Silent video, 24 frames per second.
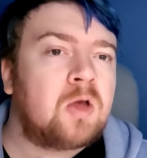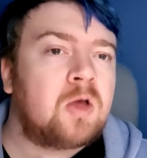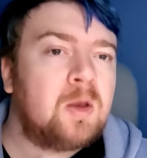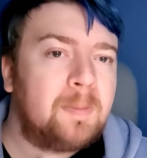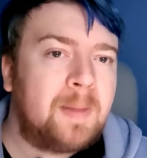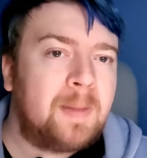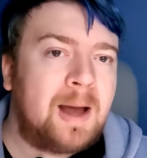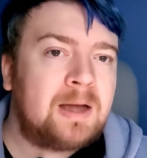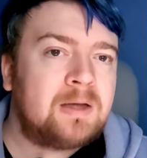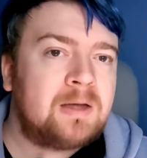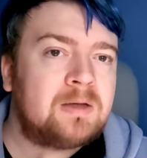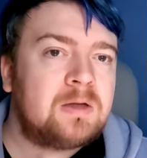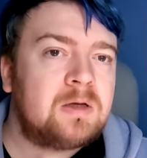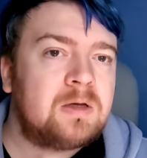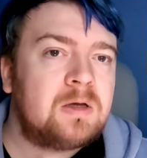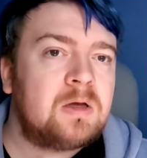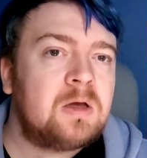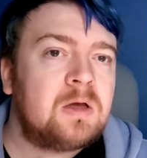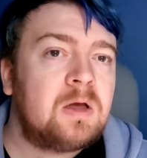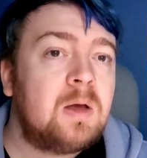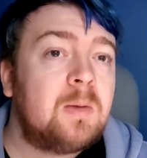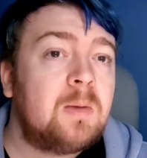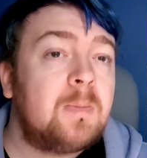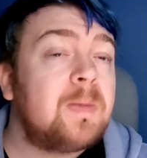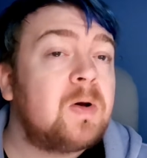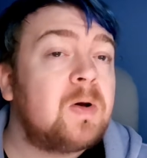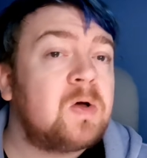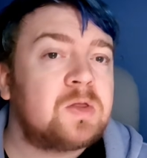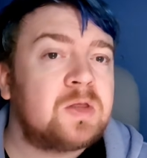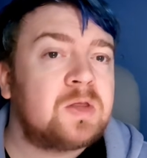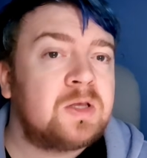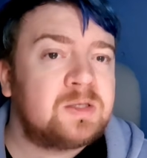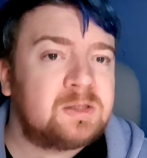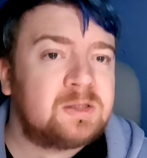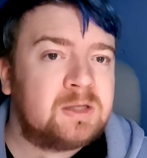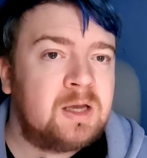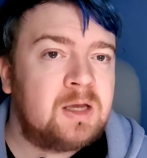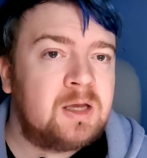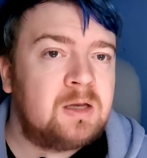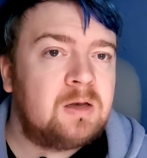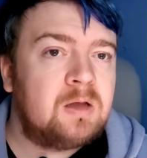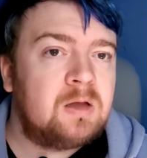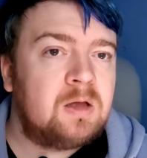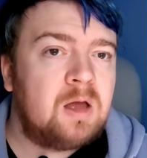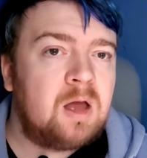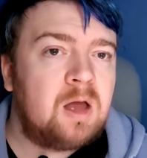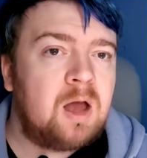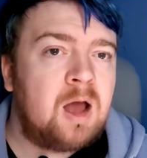commander, put this in,